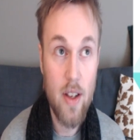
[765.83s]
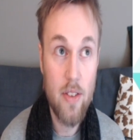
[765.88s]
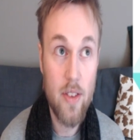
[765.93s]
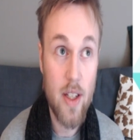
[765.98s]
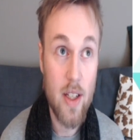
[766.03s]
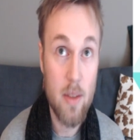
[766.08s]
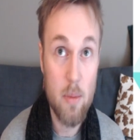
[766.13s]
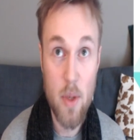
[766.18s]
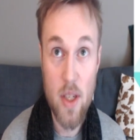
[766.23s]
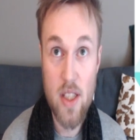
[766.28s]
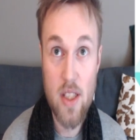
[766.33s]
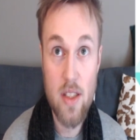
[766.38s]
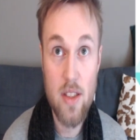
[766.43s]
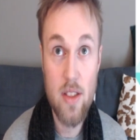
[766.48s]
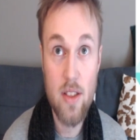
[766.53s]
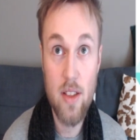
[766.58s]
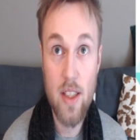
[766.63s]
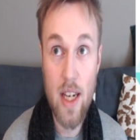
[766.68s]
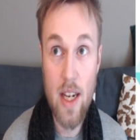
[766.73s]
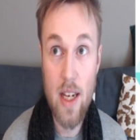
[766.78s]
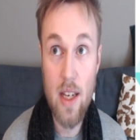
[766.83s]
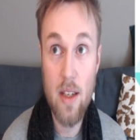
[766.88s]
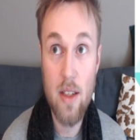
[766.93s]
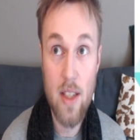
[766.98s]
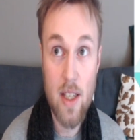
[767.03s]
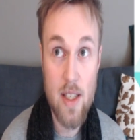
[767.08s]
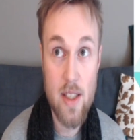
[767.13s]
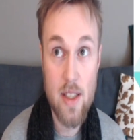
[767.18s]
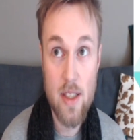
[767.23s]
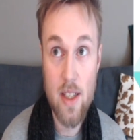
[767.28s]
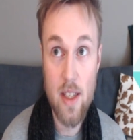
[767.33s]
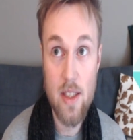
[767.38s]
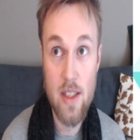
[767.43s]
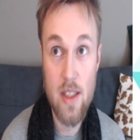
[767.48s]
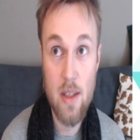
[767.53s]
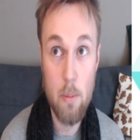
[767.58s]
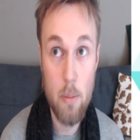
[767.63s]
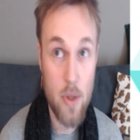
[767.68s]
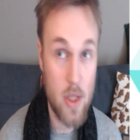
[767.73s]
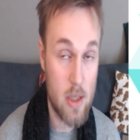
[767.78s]
They must gain
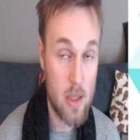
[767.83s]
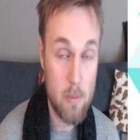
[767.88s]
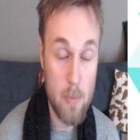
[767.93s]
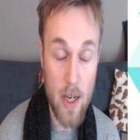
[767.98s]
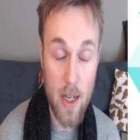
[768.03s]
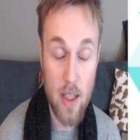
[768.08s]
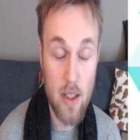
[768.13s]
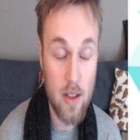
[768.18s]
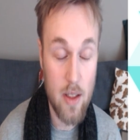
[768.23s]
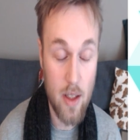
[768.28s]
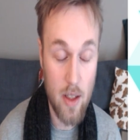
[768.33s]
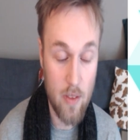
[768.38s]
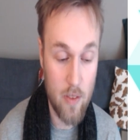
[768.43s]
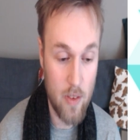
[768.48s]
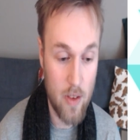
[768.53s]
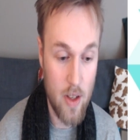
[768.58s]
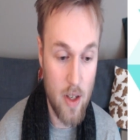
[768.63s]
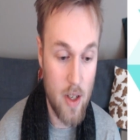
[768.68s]
distance and perspective